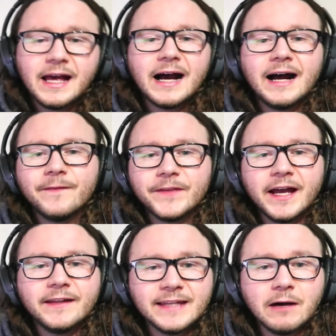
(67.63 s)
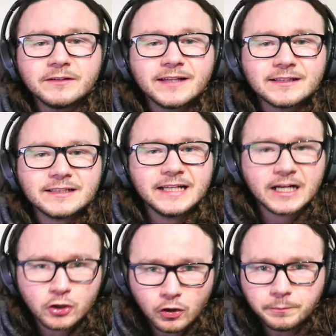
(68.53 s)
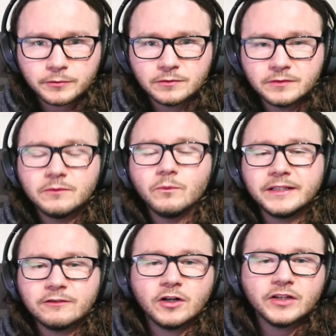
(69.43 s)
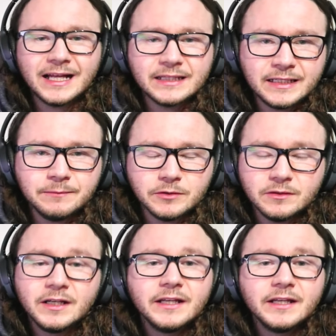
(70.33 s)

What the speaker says: And now it's actually a couple when you've got that label.